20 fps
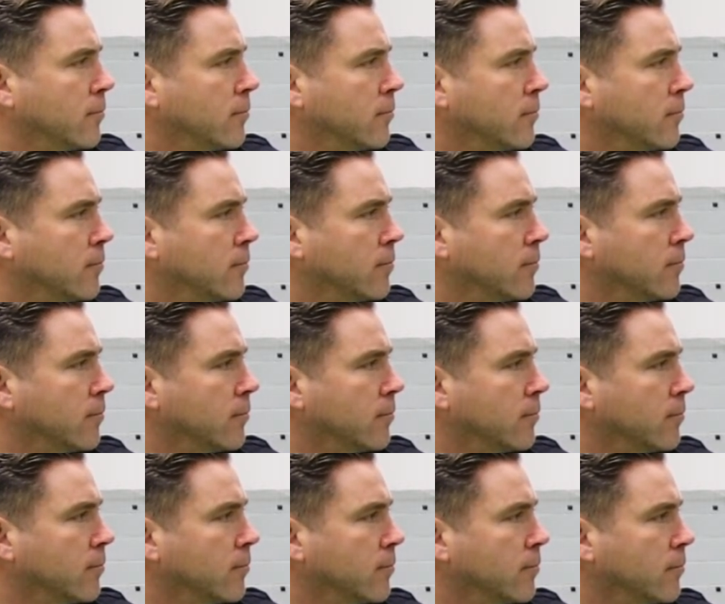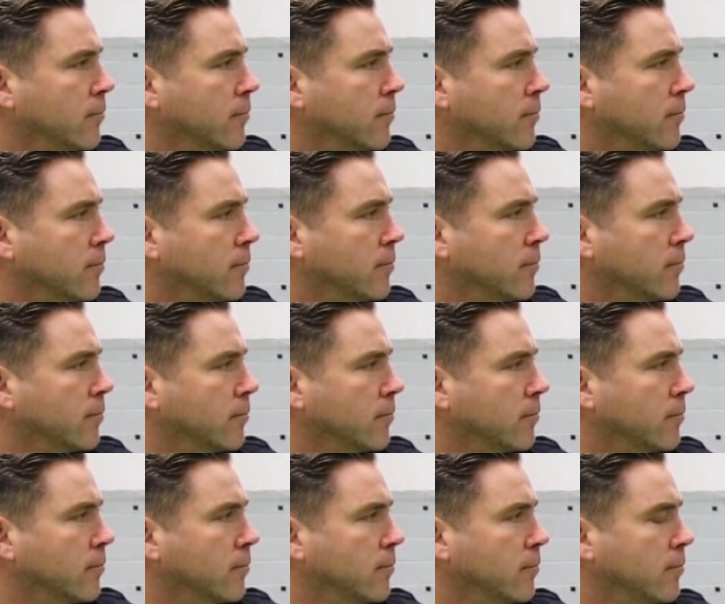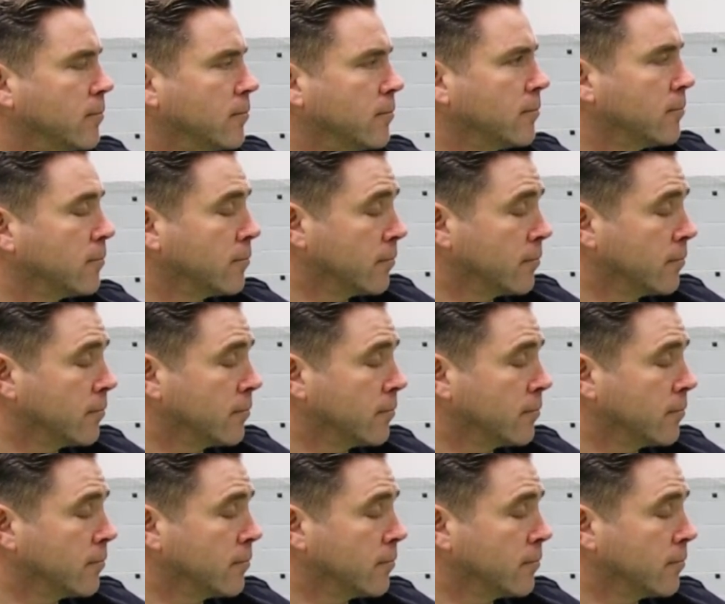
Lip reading: This person isn't speaking.